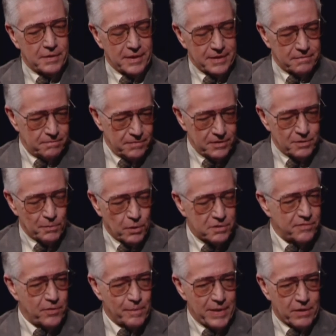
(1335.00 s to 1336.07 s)
uh, to most
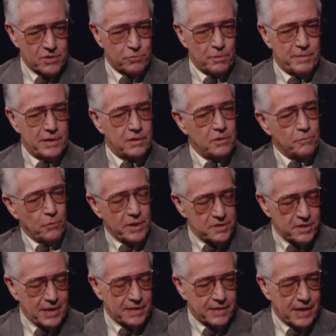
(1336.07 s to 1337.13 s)
filmmakers would be a little
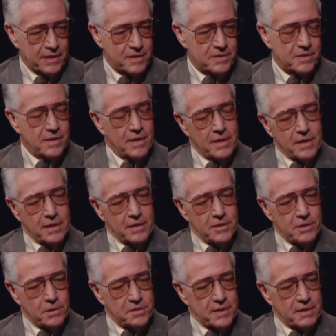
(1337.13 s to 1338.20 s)
risky, and that is
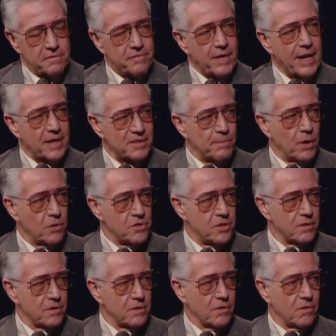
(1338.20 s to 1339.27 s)
using fast
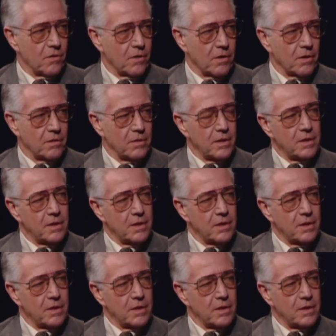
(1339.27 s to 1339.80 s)
motion or,